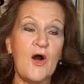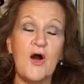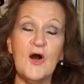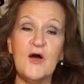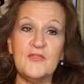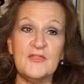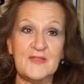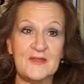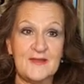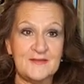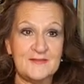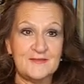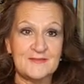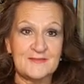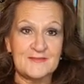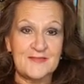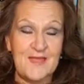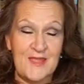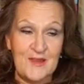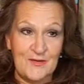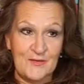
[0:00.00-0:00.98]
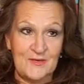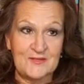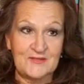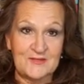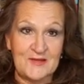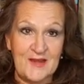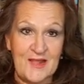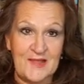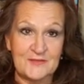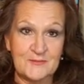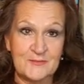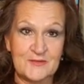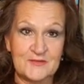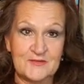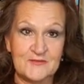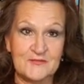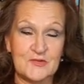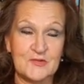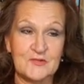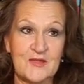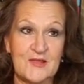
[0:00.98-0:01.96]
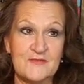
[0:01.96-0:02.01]
all the, the areas and aspects
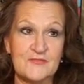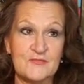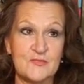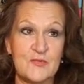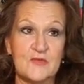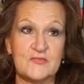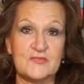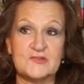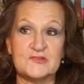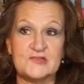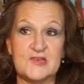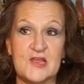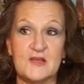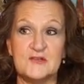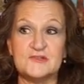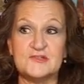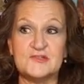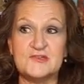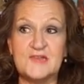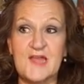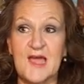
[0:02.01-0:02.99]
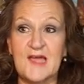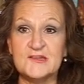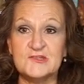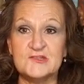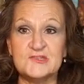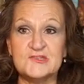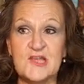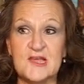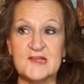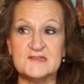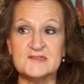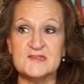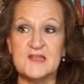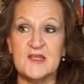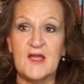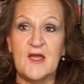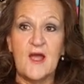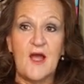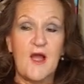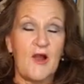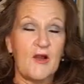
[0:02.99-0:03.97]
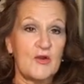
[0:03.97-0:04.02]
of your life throughout the challenge, not just
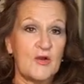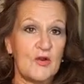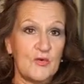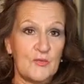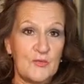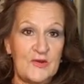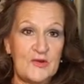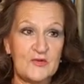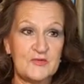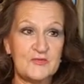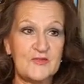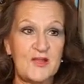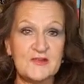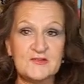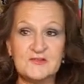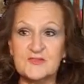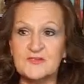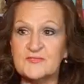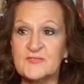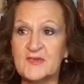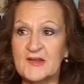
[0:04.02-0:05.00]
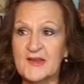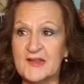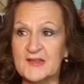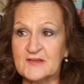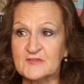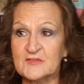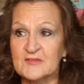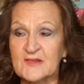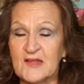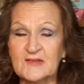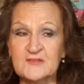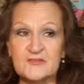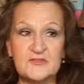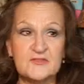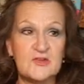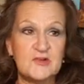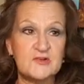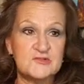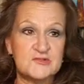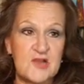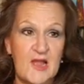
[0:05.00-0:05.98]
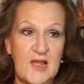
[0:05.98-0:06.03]
our careers, not just financial, not just
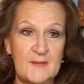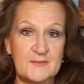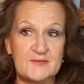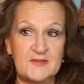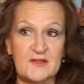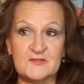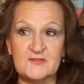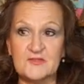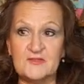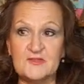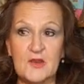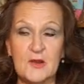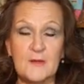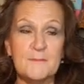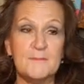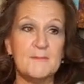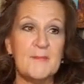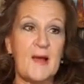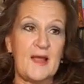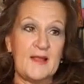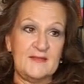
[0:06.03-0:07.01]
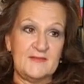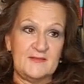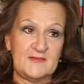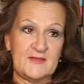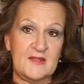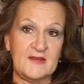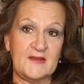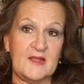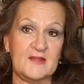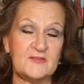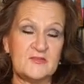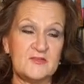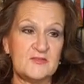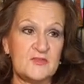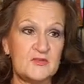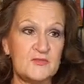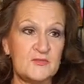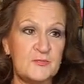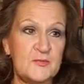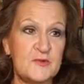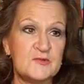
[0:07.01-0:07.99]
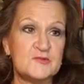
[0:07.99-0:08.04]
our jobs, not just our mindset, not just
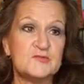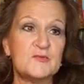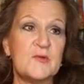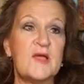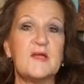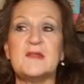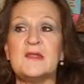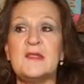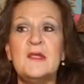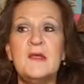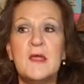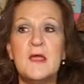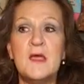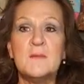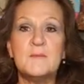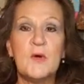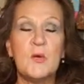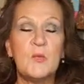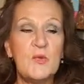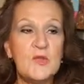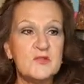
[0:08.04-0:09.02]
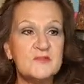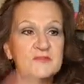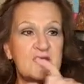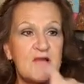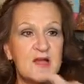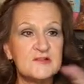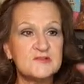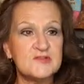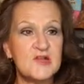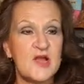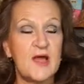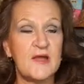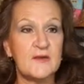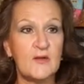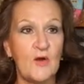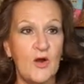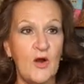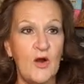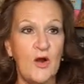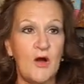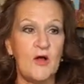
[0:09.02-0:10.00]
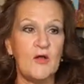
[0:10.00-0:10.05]
our spirituality, but we'll touch on
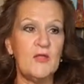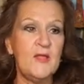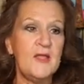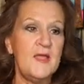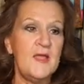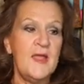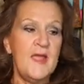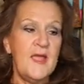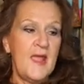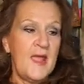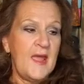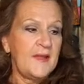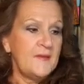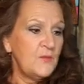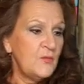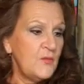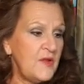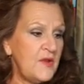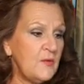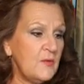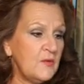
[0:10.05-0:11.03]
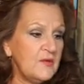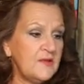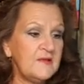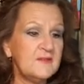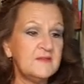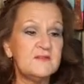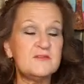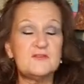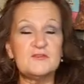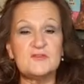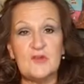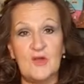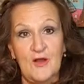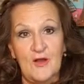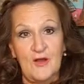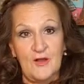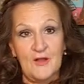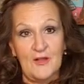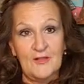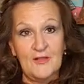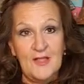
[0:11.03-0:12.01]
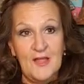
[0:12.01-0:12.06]
all and we will
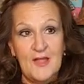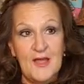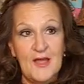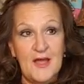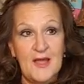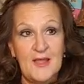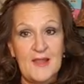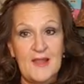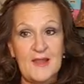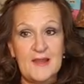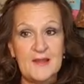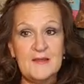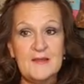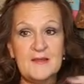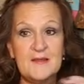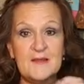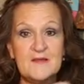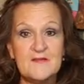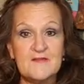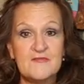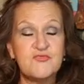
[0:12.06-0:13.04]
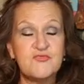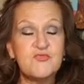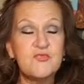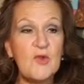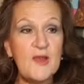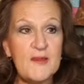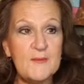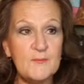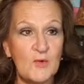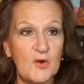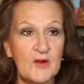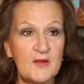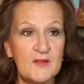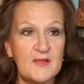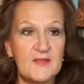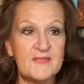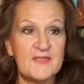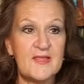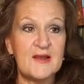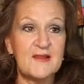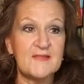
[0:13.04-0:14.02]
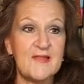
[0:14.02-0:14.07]
install a framework
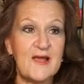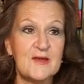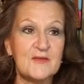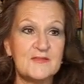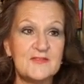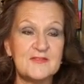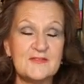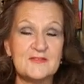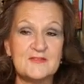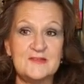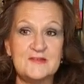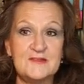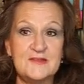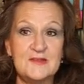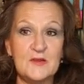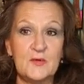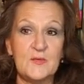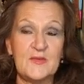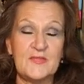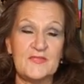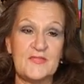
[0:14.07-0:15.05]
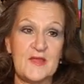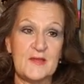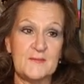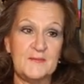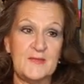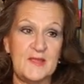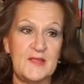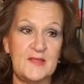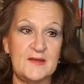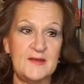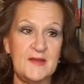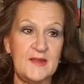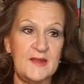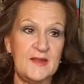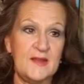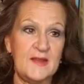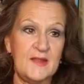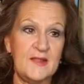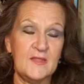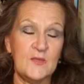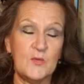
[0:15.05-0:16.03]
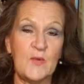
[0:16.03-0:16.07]
that allows us to deal with them in
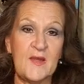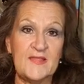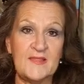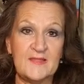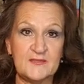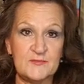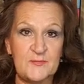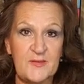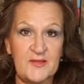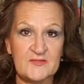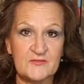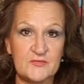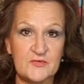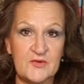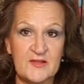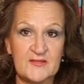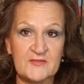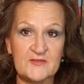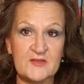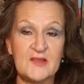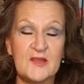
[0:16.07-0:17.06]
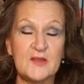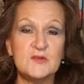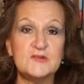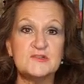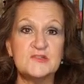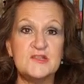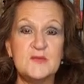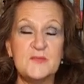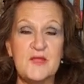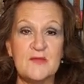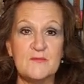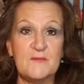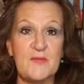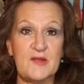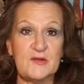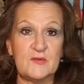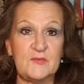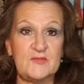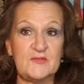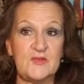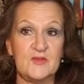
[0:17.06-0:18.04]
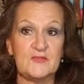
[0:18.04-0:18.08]
in the way that's best for us to guarantee we have
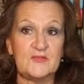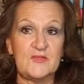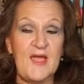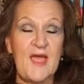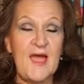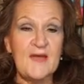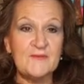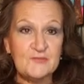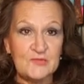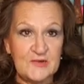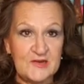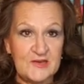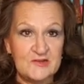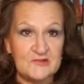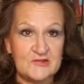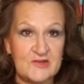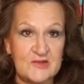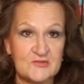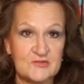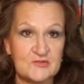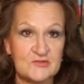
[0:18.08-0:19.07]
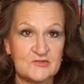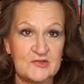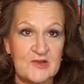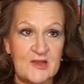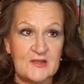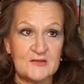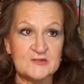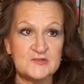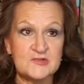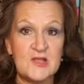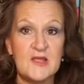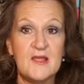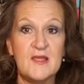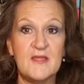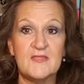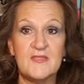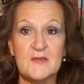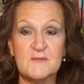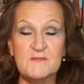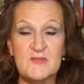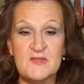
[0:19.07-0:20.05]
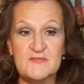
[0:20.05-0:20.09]
better results after any change or challenge
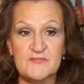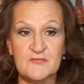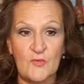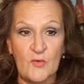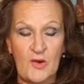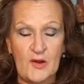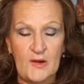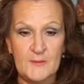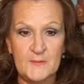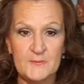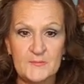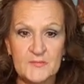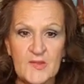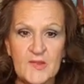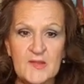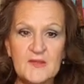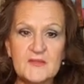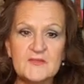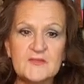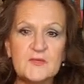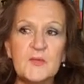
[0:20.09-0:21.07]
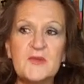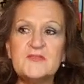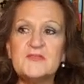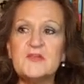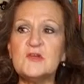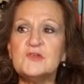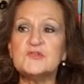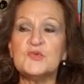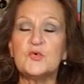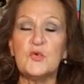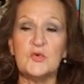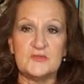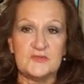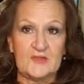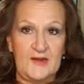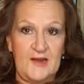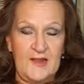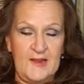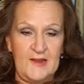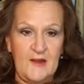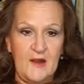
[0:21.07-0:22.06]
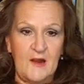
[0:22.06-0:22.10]
than before. So, what's our tool
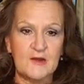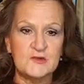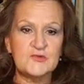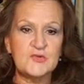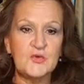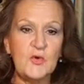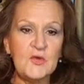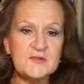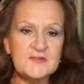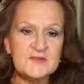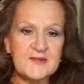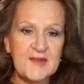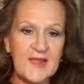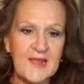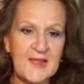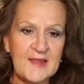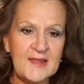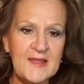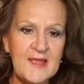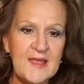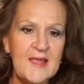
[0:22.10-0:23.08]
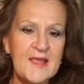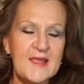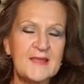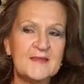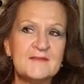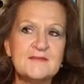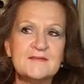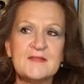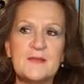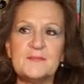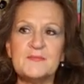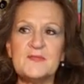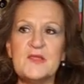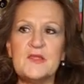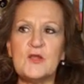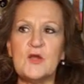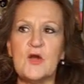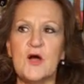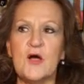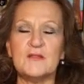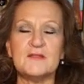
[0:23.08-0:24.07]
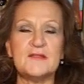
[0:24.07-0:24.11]
today? Our tool today is something
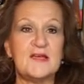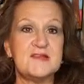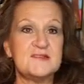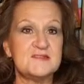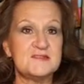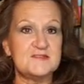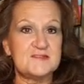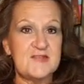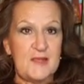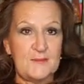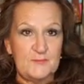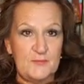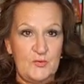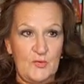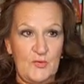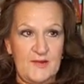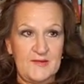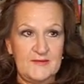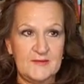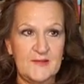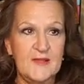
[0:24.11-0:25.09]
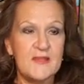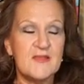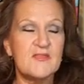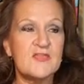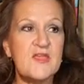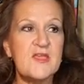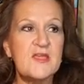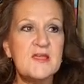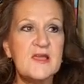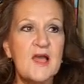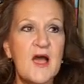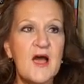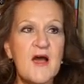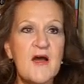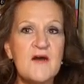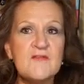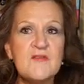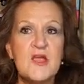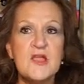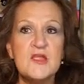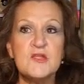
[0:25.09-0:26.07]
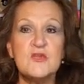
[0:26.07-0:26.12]
called a set point. Think
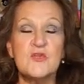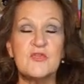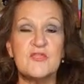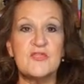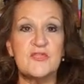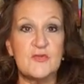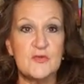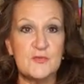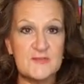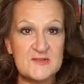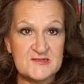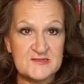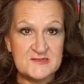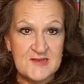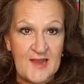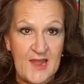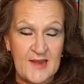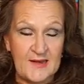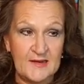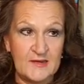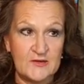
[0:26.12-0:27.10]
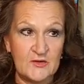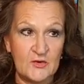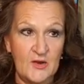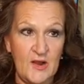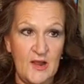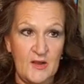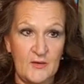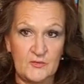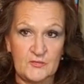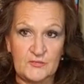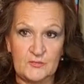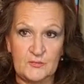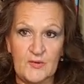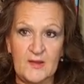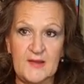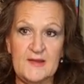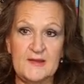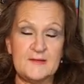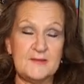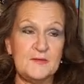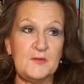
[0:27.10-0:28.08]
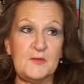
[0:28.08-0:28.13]
of your thermostat in your house,
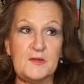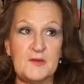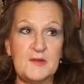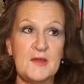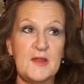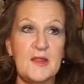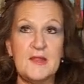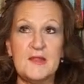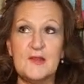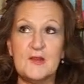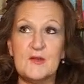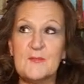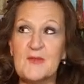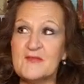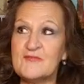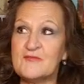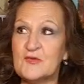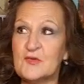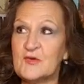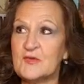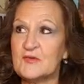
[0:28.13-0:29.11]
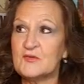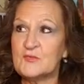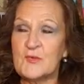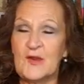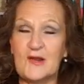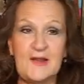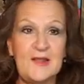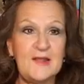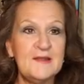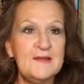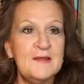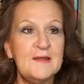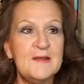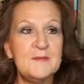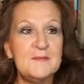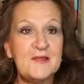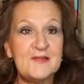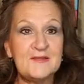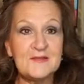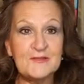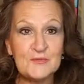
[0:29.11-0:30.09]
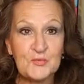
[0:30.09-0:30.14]
right? You can hear my furnace running
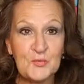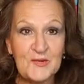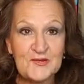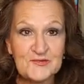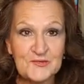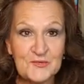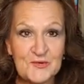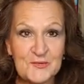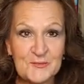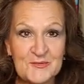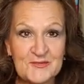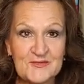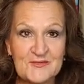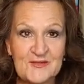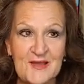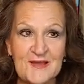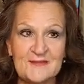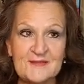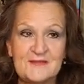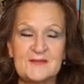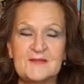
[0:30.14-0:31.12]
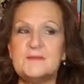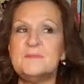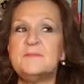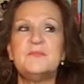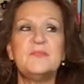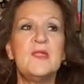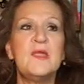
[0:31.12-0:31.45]
because it's winter in Wisconsin.